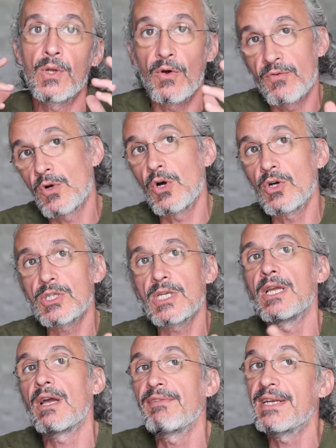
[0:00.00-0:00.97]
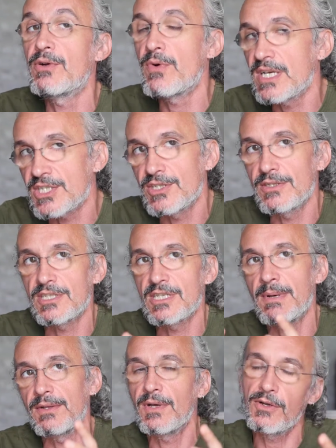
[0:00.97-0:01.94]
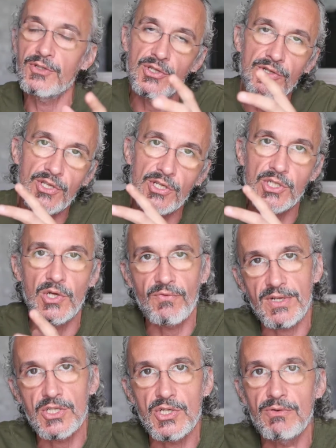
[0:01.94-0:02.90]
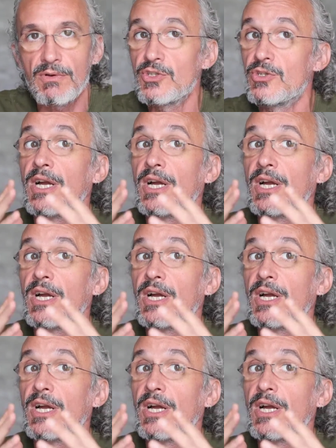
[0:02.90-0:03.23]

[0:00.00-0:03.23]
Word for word: Of course, if you have any questions about how to use the software and so on,